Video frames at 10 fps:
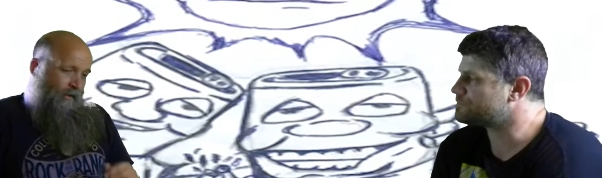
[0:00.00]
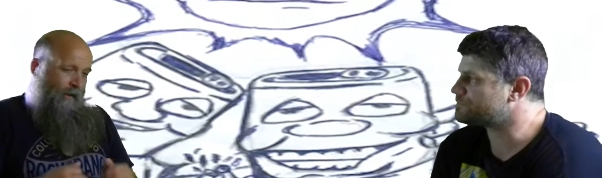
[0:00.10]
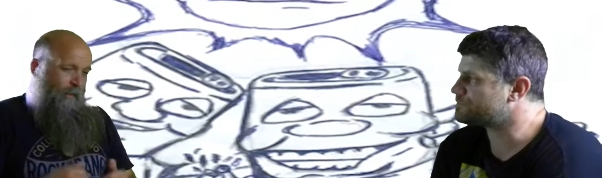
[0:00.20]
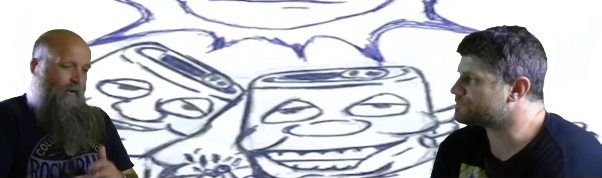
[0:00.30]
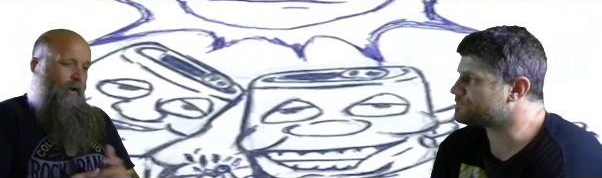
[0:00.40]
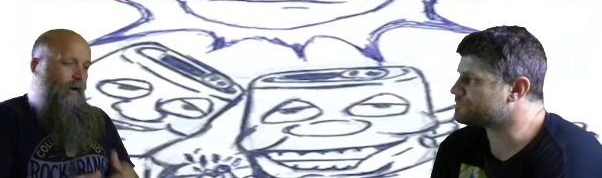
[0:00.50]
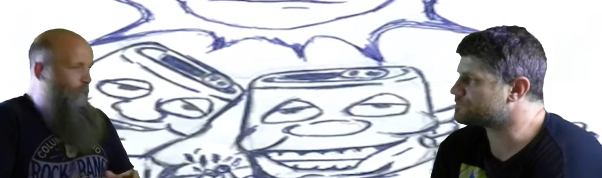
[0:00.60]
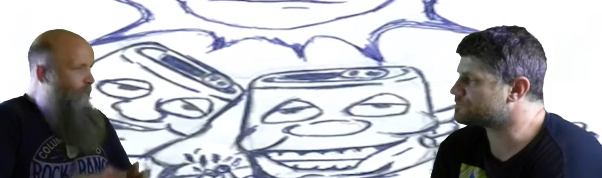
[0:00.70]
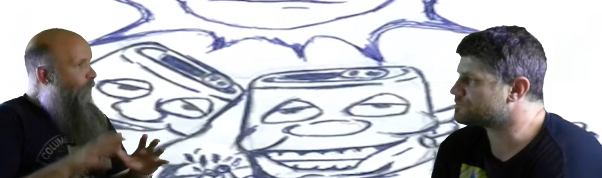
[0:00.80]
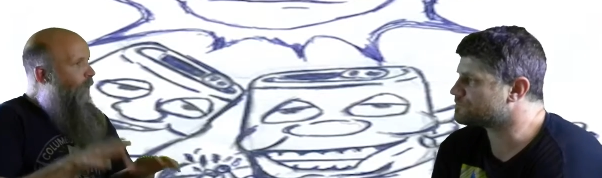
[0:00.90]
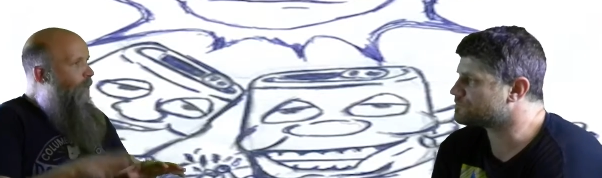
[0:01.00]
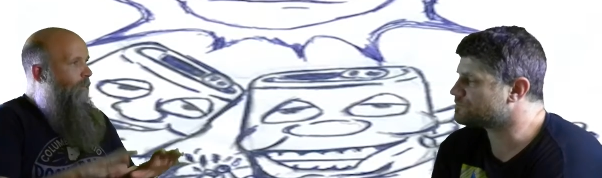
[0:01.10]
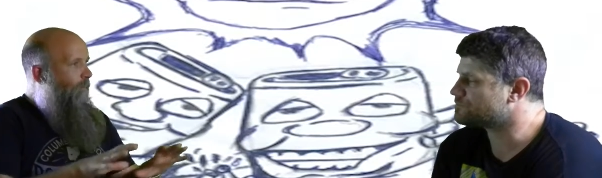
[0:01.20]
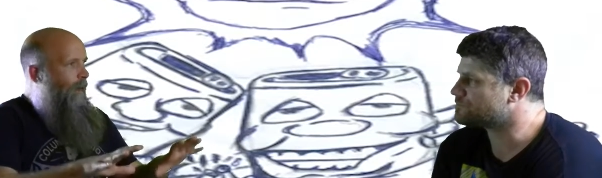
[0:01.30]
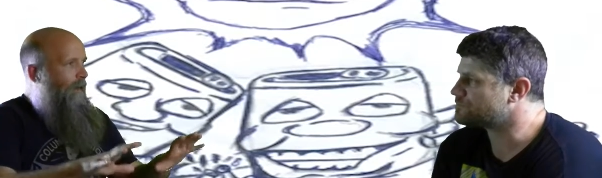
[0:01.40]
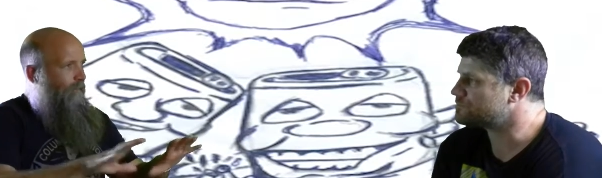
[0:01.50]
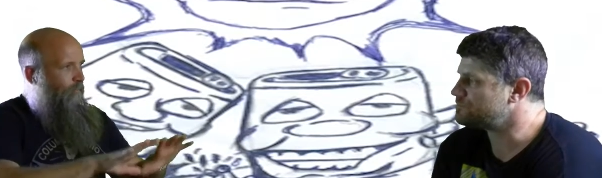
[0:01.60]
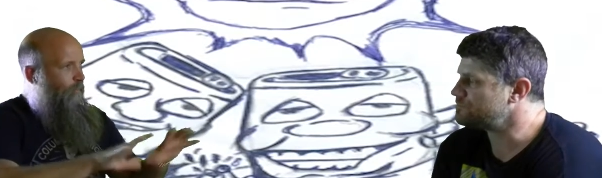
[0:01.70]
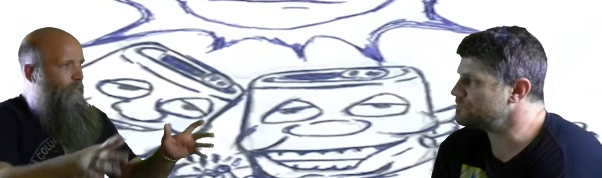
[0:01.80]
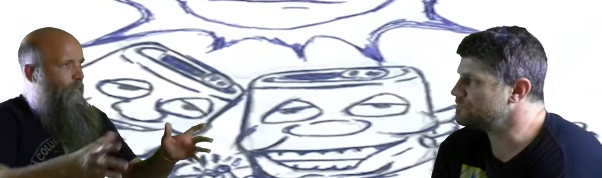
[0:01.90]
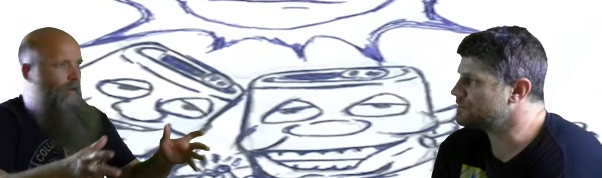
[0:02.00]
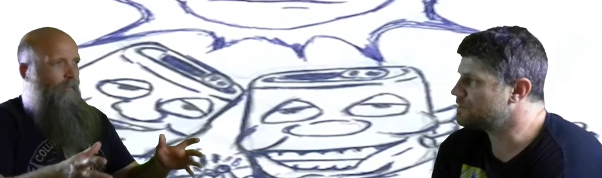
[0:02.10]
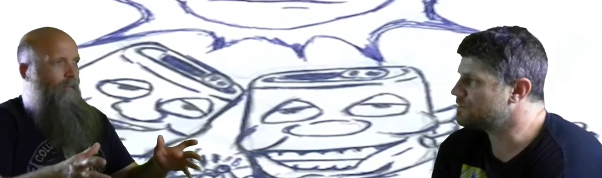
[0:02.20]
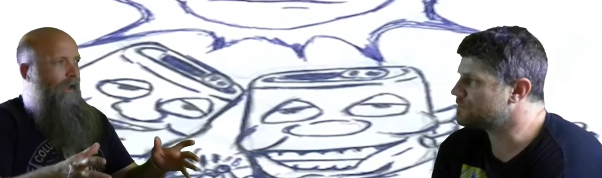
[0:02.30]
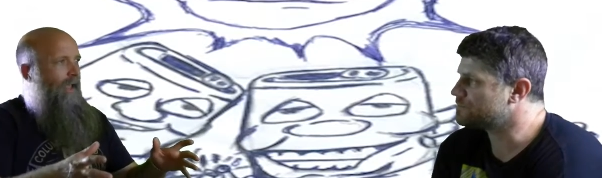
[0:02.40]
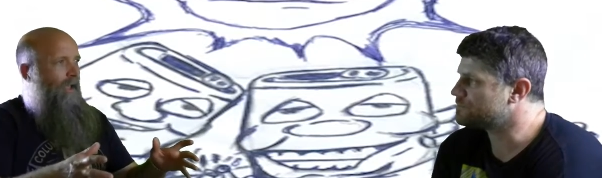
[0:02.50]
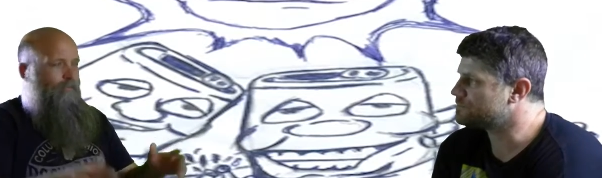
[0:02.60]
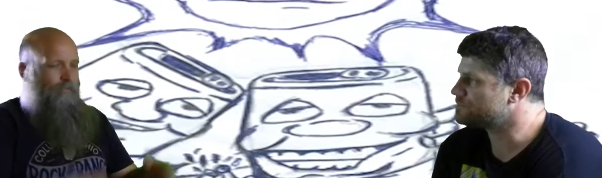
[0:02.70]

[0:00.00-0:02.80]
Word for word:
Speaker 1: Gave me the card. Wouldn't work on my app.